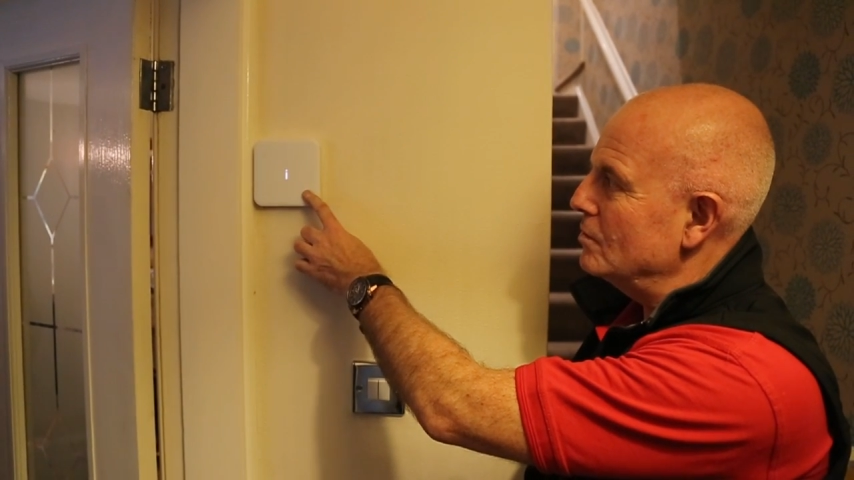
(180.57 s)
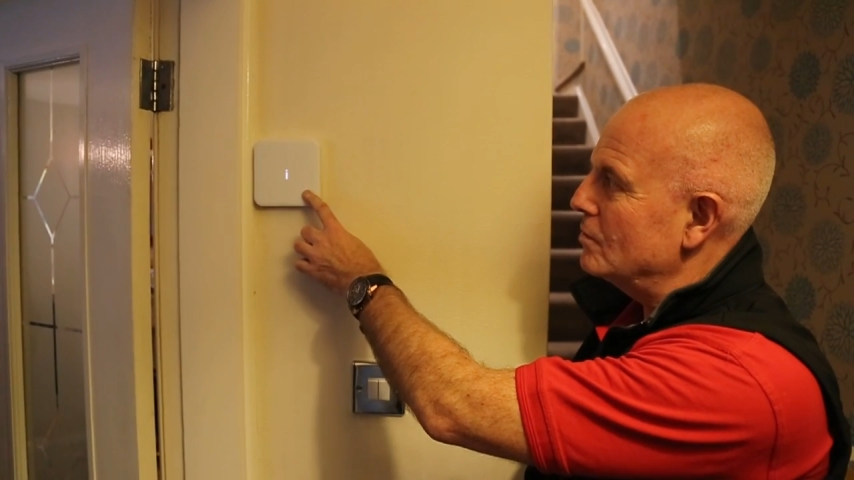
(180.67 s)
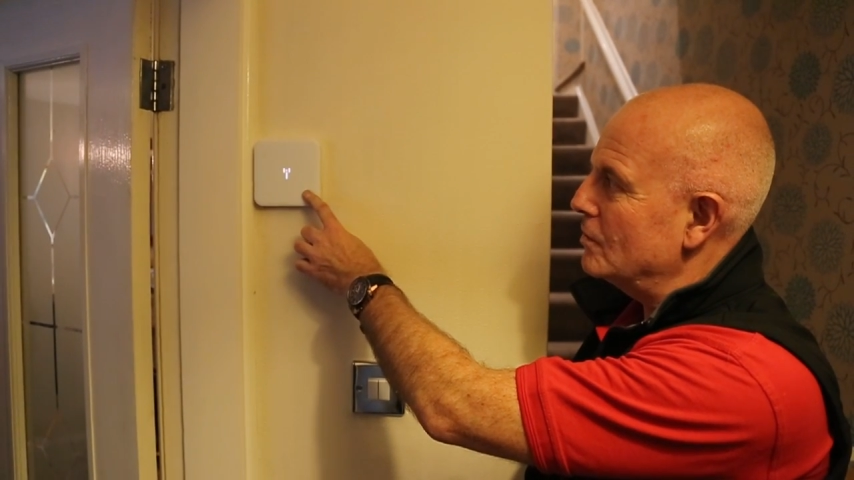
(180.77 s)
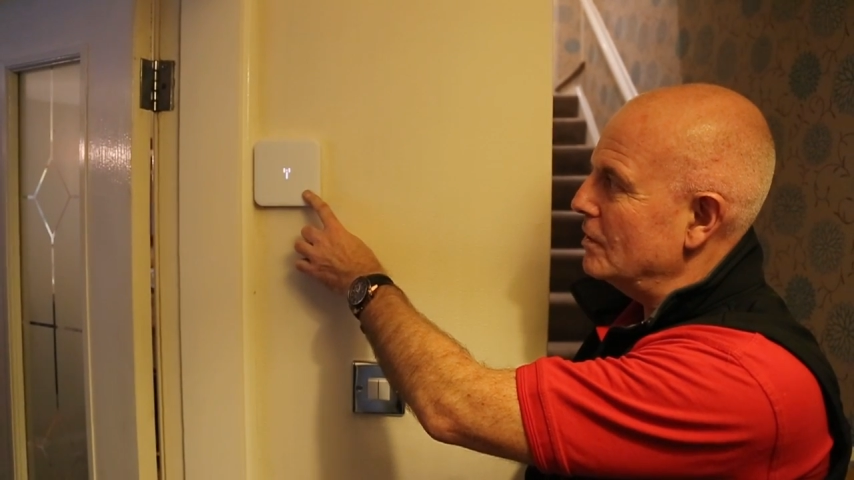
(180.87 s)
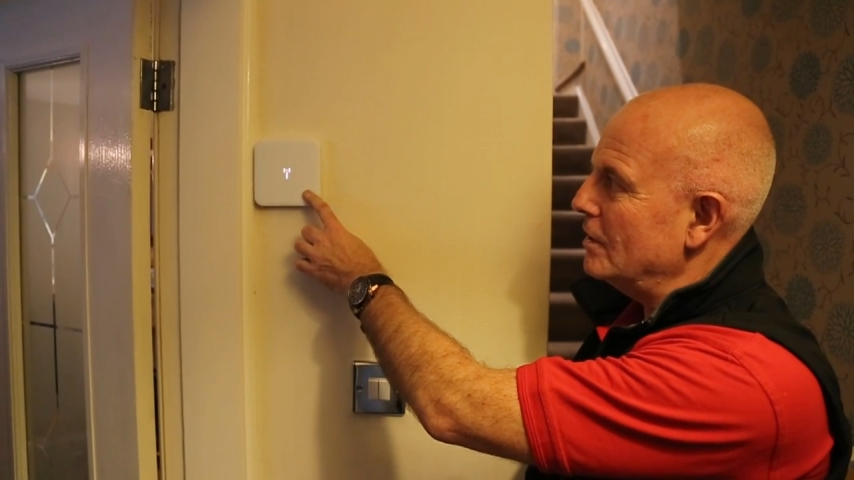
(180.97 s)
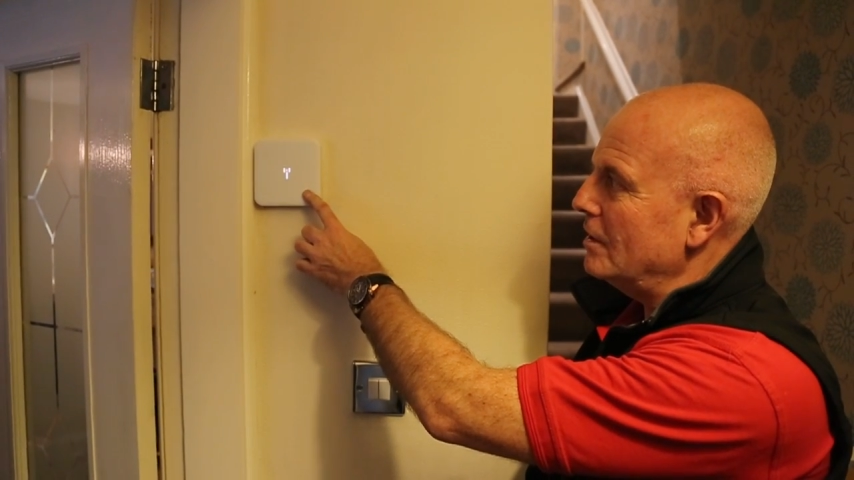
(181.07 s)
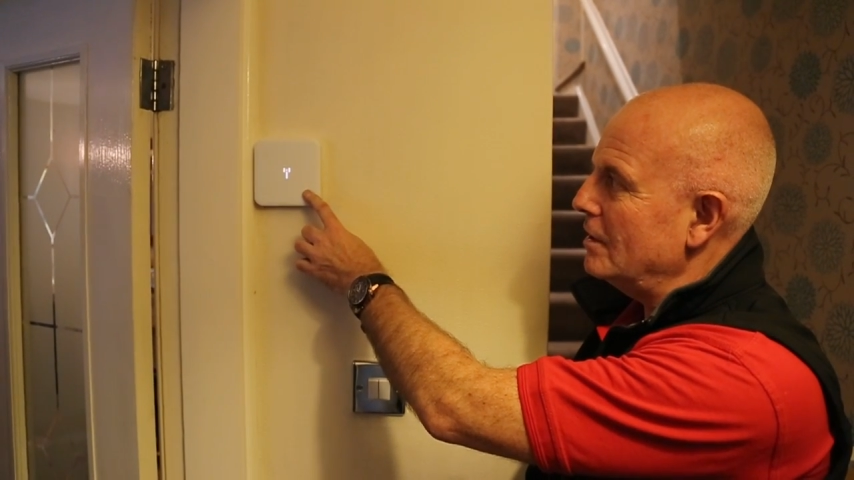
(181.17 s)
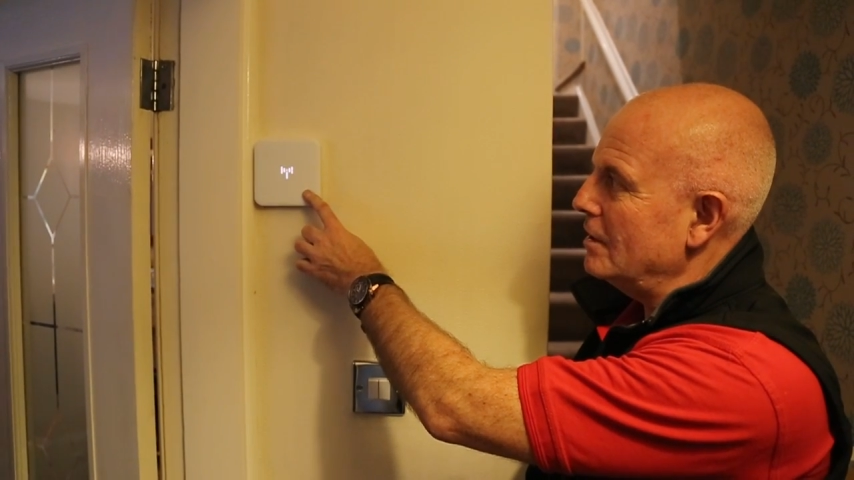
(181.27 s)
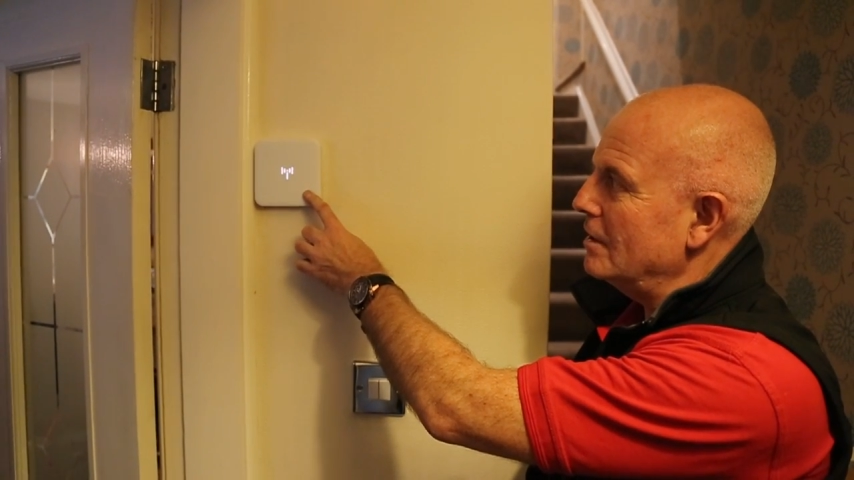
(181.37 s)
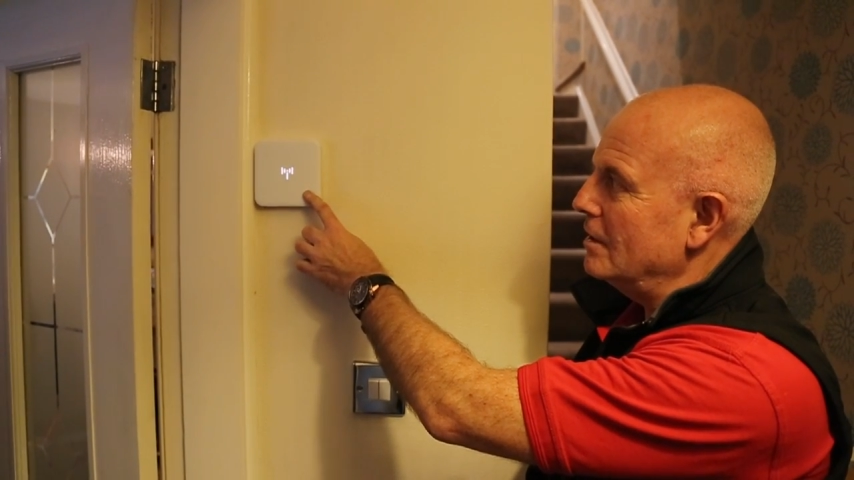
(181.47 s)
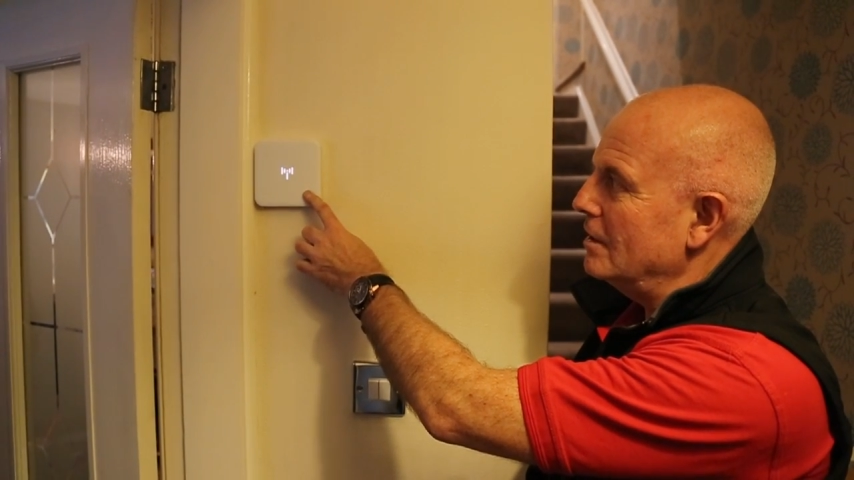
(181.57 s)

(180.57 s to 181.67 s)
3,